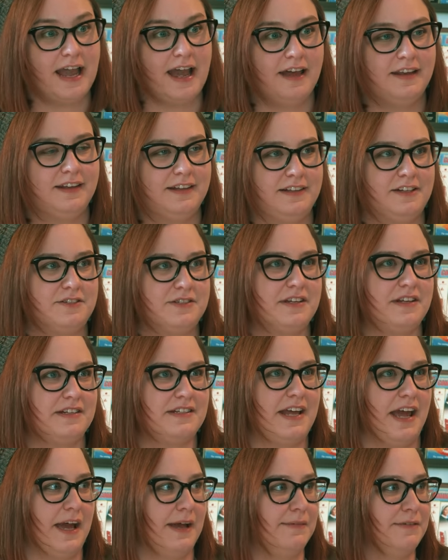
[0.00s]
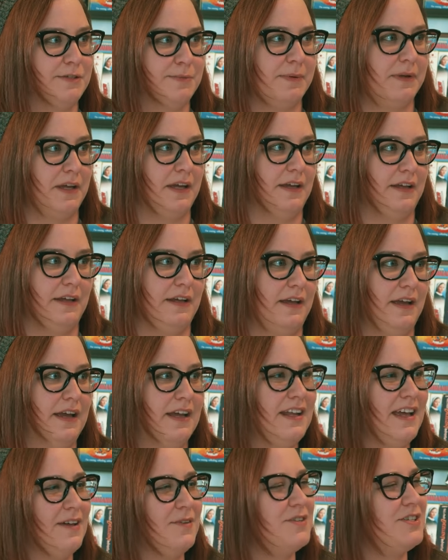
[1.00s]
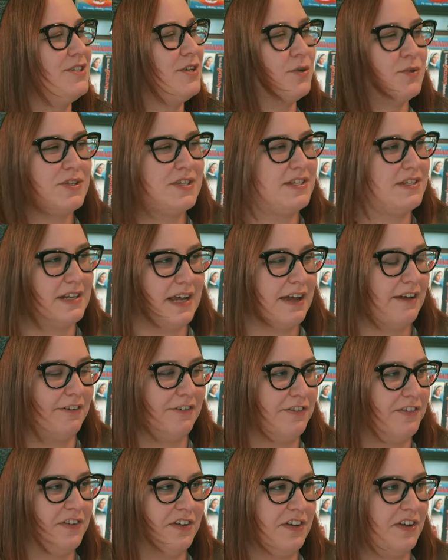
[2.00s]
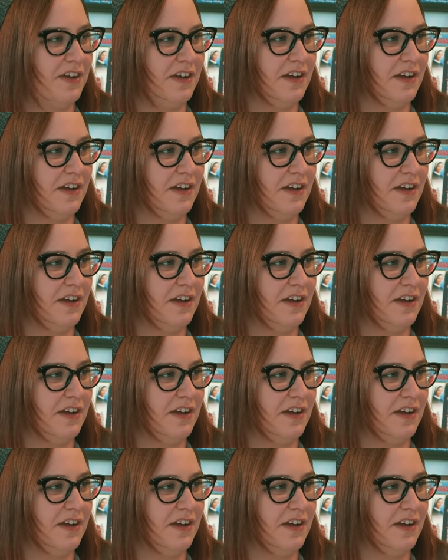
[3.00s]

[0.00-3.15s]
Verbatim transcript: Yeah, like there's an attempt, but it, it, it was too stiff.